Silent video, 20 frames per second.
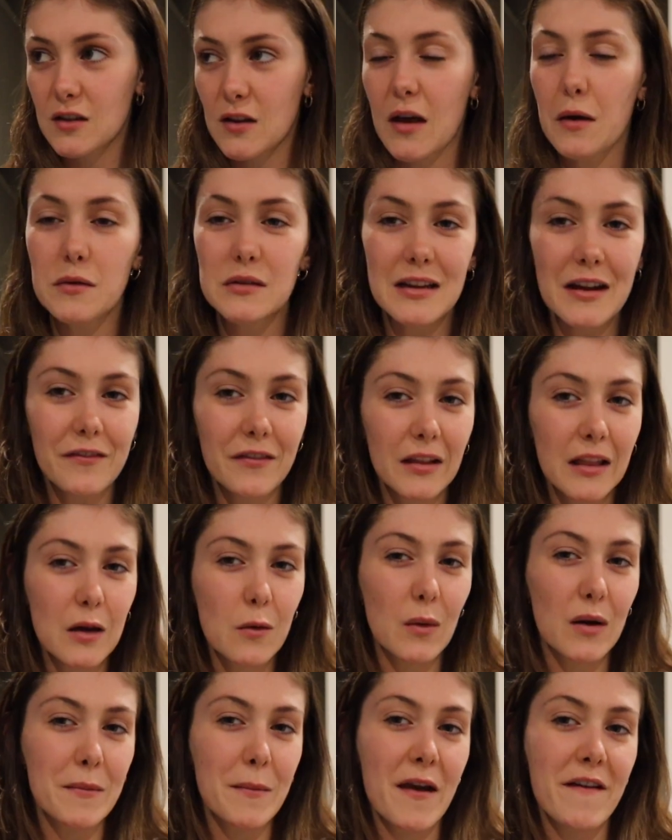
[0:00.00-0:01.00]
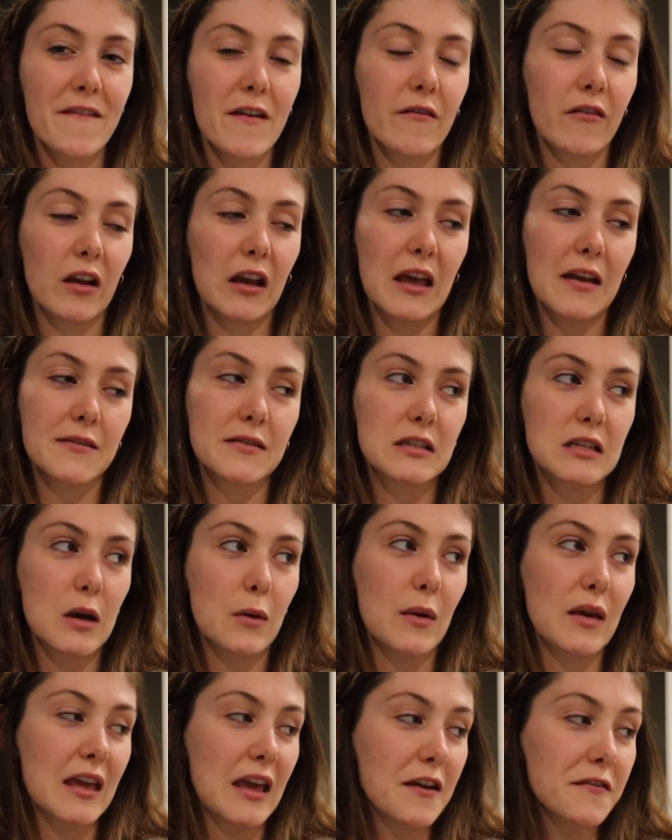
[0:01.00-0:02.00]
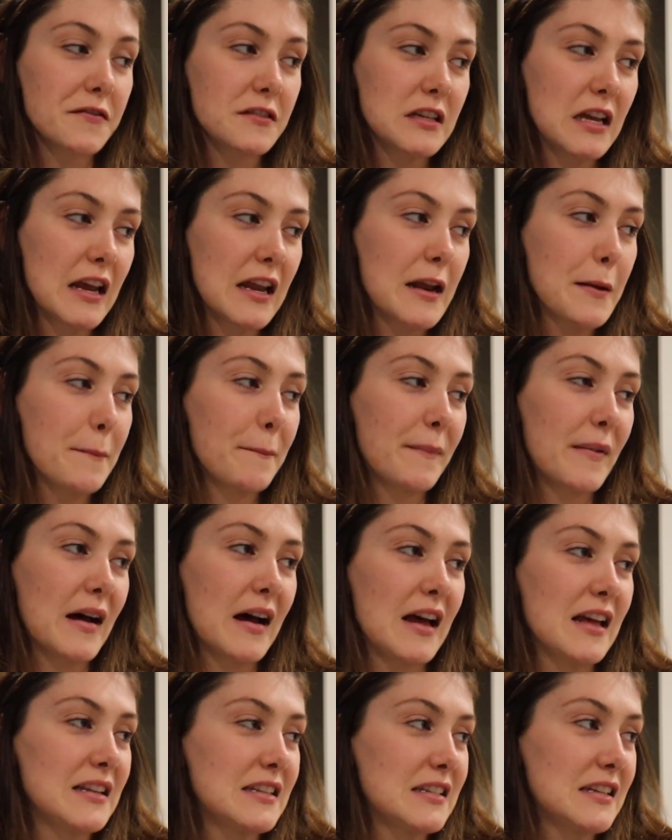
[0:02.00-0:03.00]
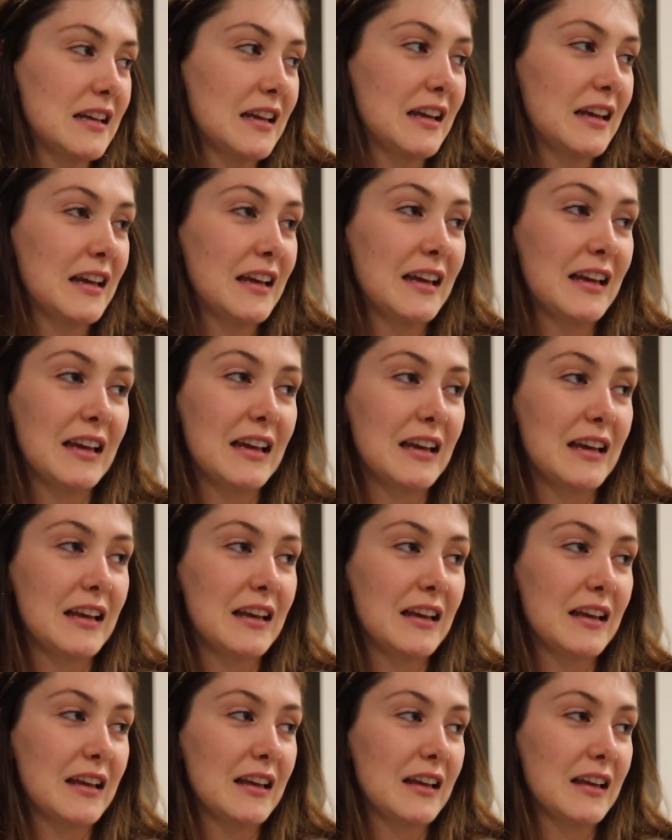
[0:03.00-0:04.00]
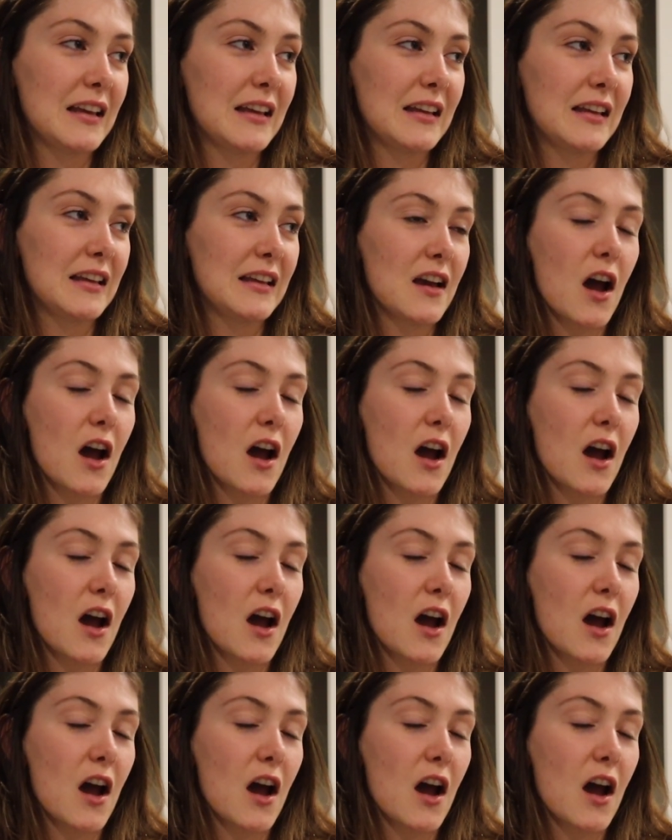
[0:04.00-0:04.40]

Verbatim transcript: So that was definitely one of my favorite gifts that we gifted. But what about the Switch?